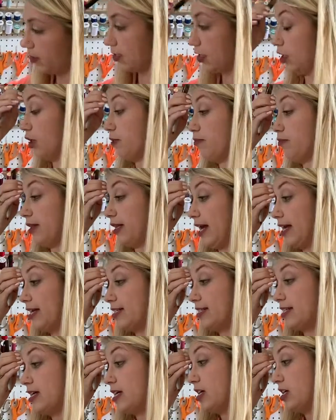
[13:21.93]
is a good
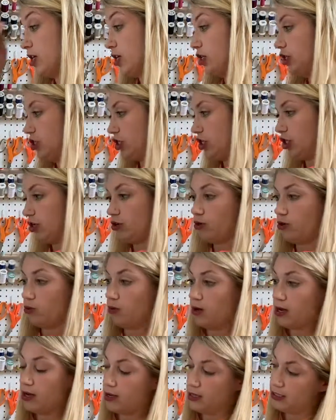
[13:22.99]
place
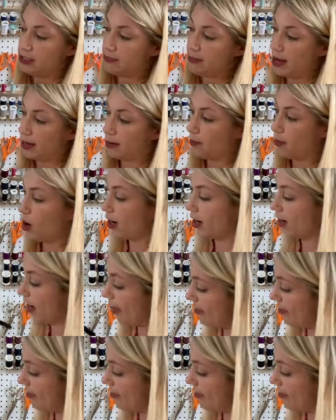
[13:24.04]
to make a mark,